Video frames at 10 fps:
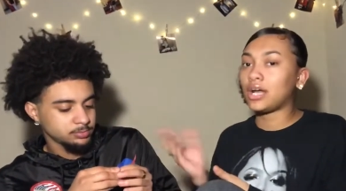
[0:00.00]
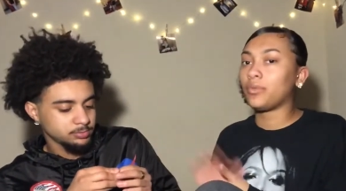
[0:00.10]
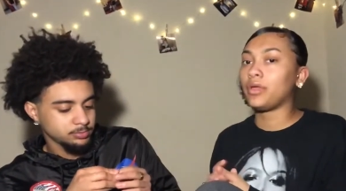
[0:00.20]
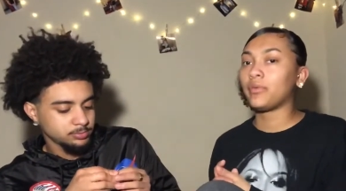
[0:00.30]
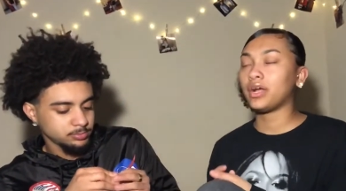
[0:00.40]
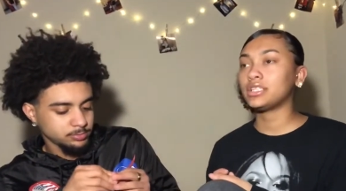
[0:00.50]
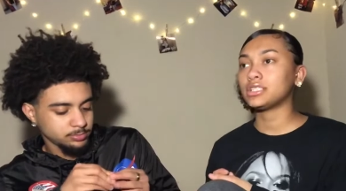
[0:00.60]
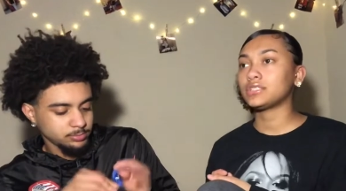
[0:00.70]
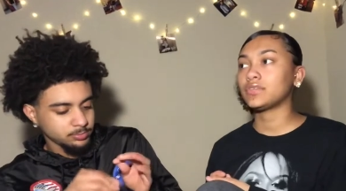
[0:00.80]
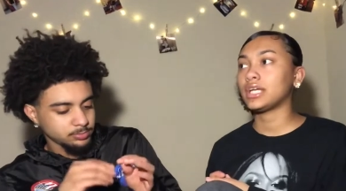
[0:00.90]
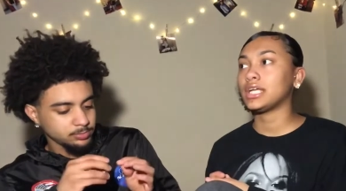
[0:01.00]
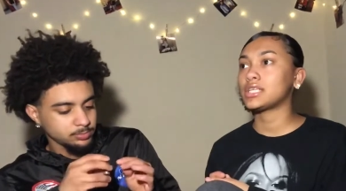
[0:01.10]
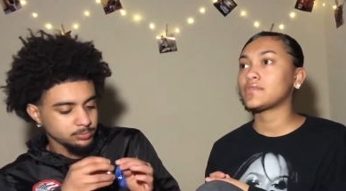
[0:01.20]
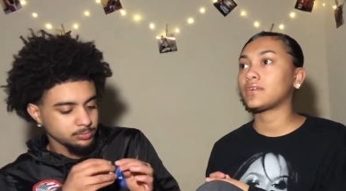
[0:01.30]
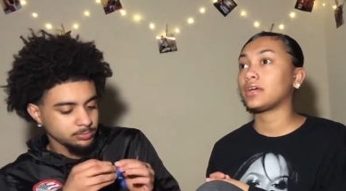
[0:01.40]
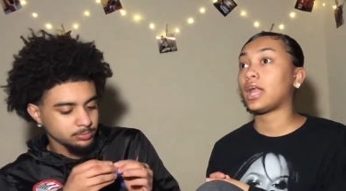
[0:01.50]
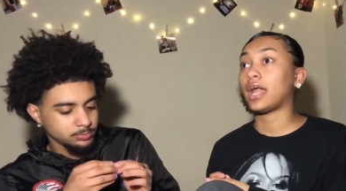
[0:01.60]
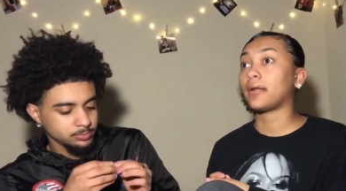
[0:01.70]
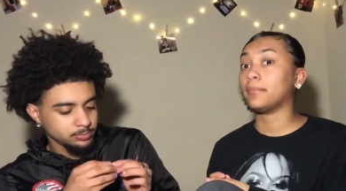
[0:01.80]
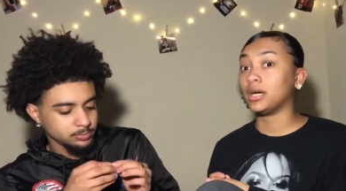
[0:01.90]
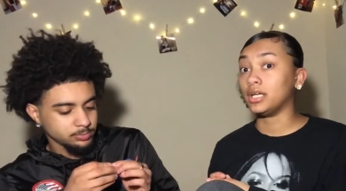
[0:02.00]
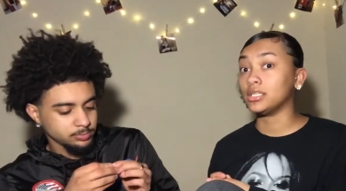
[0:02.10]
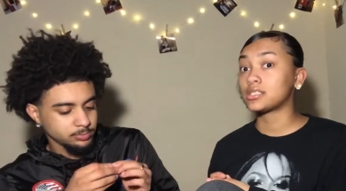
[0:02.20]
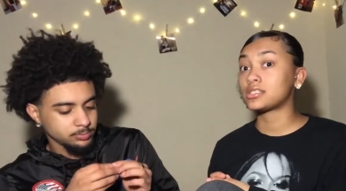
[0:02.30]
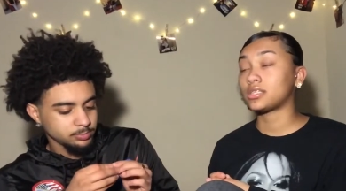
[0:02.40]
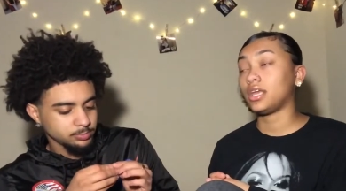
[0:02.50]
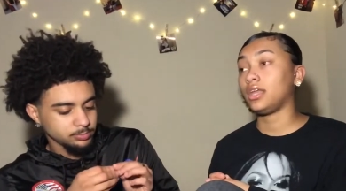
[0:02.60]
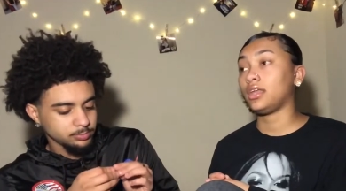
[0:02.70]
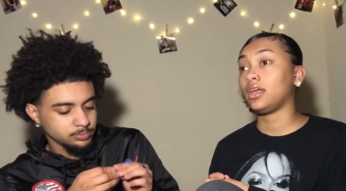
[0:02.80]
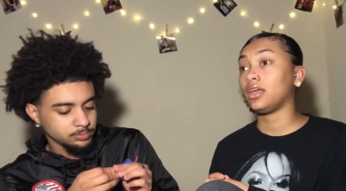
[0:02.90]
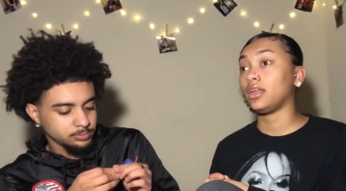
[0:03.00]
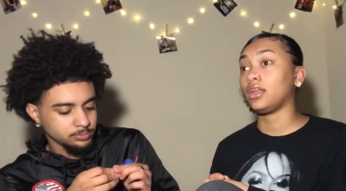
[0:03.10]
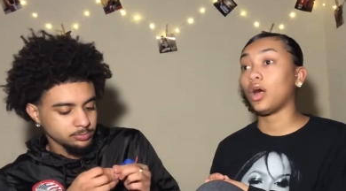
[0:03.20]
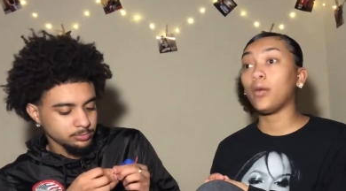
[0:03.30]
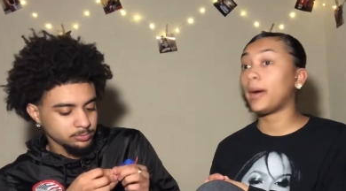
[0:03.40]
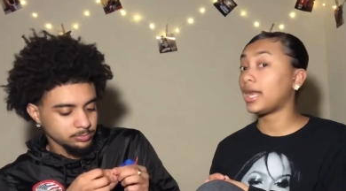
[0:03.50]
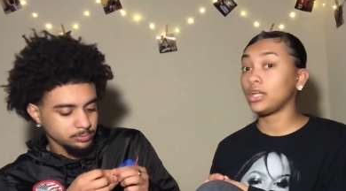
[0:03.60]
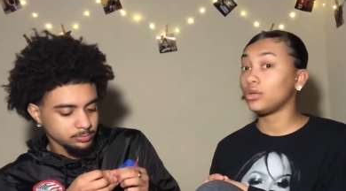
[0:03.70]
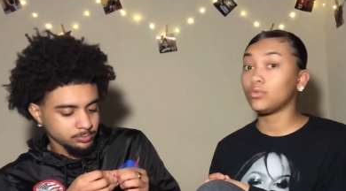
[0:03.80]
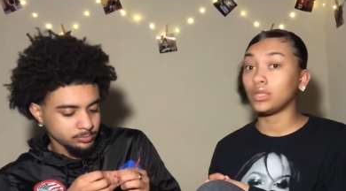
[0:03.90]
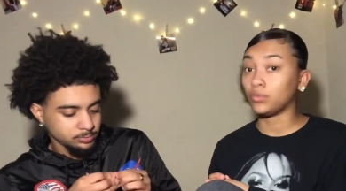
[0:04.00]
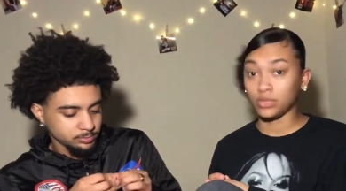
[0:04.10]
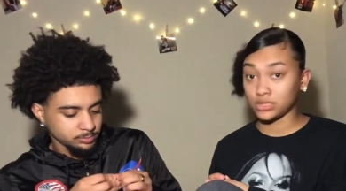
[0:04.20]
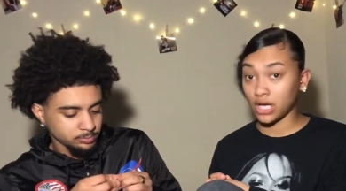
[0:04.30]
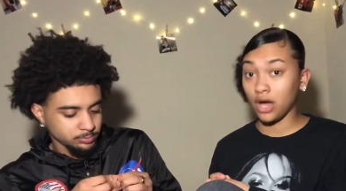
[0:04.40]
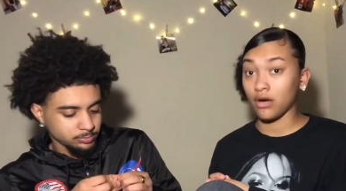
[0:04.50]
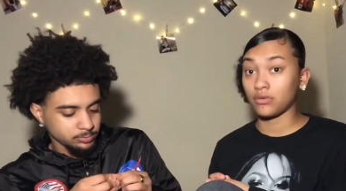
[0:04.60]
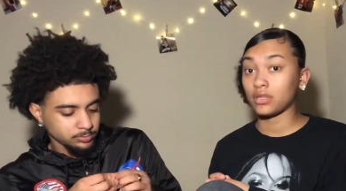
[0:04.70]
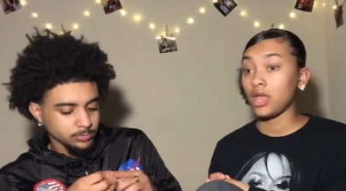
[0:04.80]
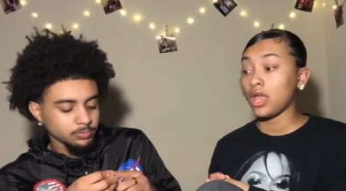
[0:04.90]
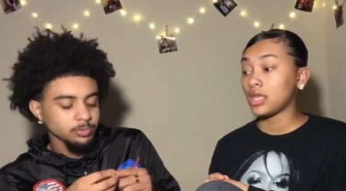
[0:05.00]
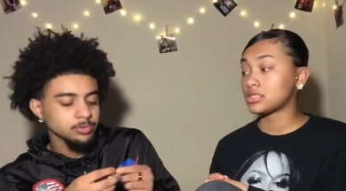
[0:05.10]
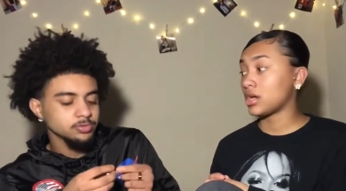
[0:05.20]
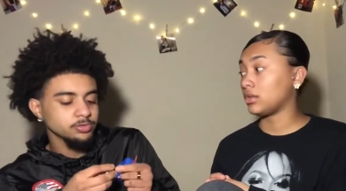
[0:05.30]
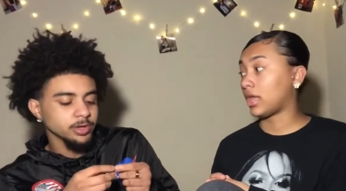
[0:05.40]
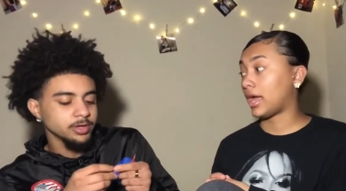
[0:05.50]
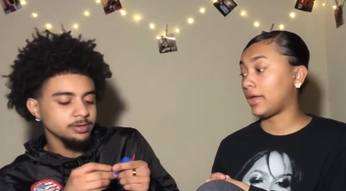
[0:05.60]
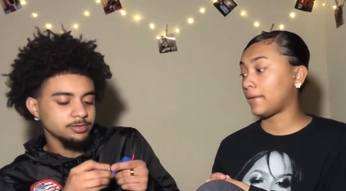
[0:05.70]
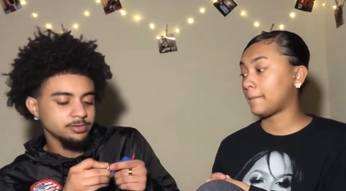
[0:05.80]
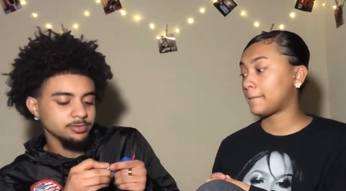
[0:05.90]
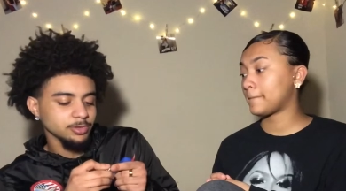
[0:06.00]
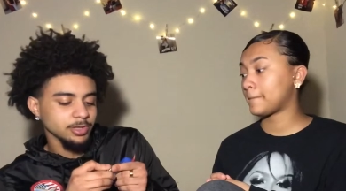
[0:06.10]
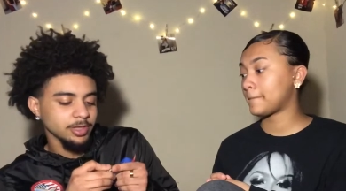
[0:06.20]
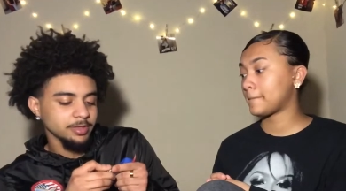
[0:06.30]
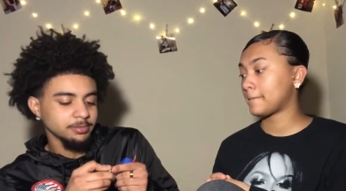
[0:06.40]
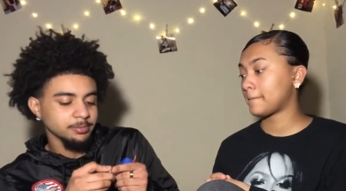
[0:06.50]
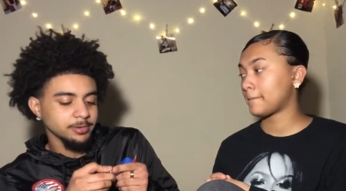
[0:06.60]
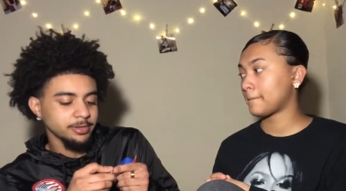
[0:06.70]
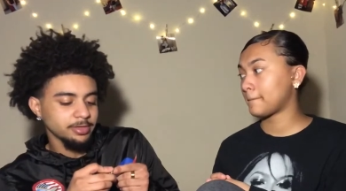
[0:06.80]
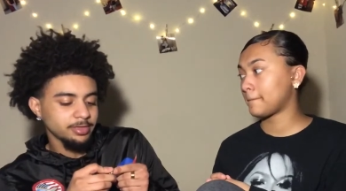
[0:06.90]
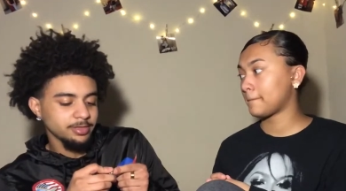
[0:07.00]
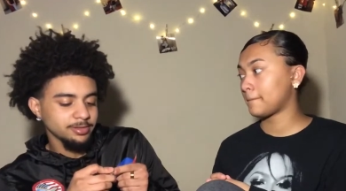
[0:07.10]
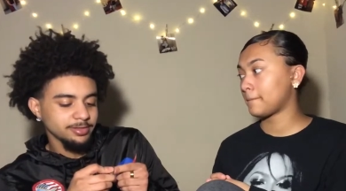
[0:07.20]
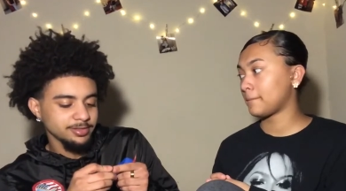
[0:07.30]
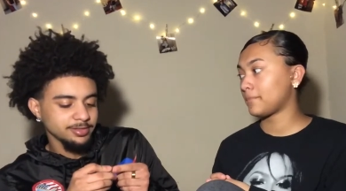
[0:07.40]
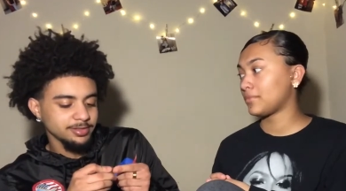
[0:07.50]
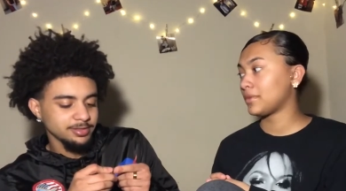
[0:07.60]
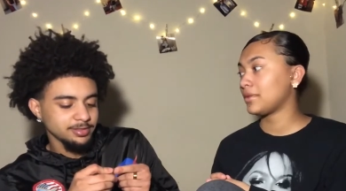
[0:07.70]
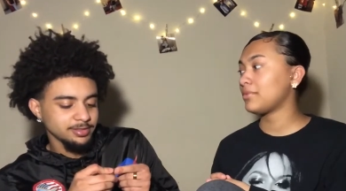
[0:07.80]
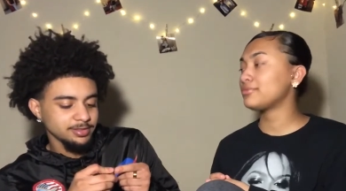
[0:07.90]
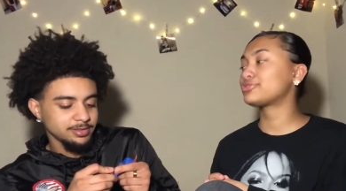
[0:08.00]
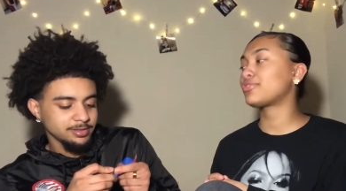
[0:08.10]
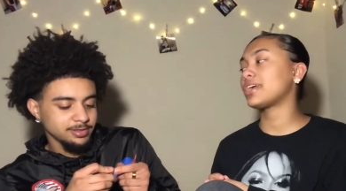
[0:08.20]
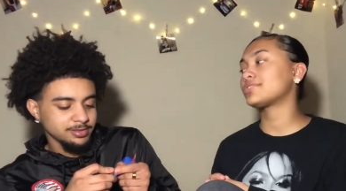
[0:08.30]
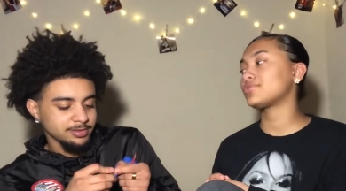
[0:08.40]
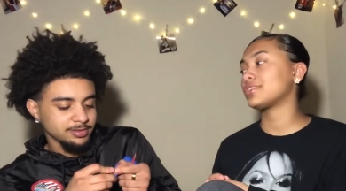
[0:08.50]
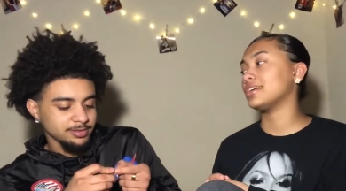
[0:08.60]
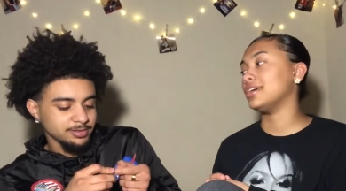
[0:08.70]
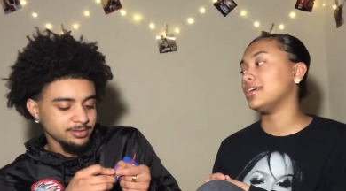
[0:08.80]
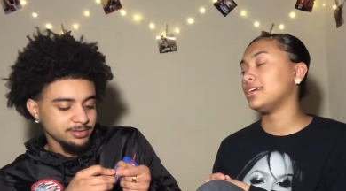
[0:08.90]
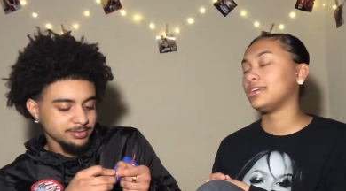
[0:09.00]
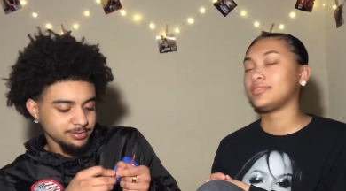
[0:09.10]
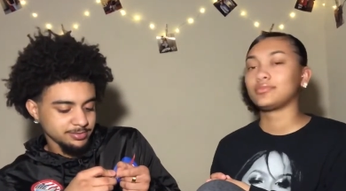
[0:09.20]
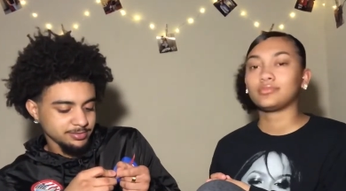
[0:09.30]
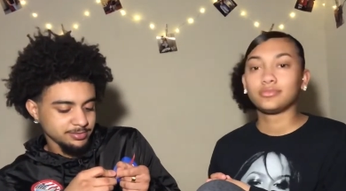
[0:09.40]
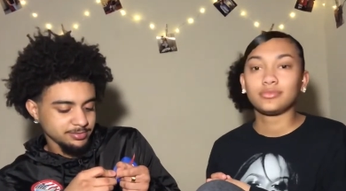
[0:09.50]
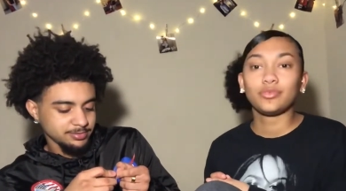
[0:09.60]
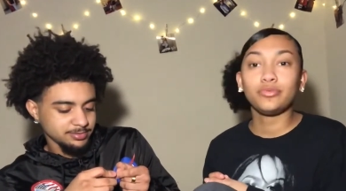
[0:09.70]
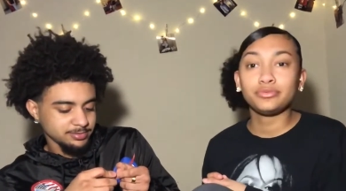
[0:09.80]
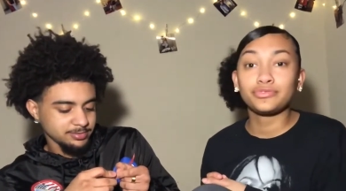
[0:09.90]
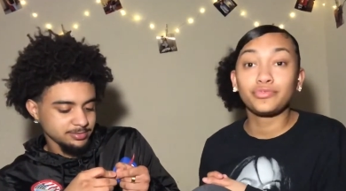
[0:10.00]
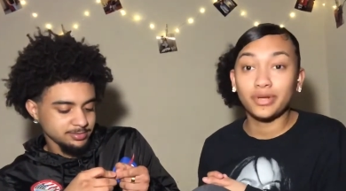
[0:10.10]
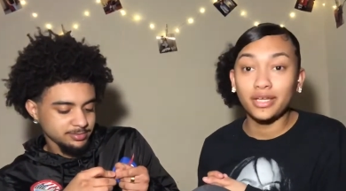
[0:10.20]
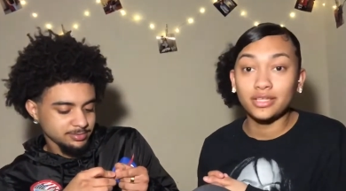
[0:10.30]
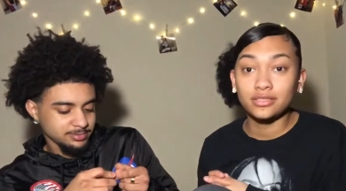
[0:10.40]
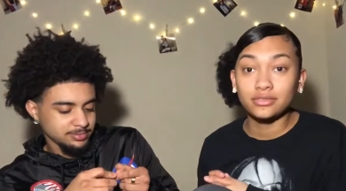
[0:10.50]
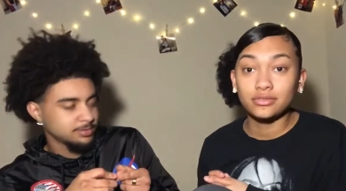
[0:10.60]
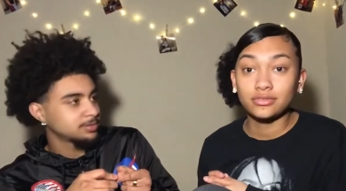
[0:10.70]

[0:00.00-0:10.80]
Speaker 1: y'all, we were just friends for like months, and then nobody knew that we talked. We was so, friends like,
Speaker 2: for like months.
Speaker 1: We was friends for, we was friends.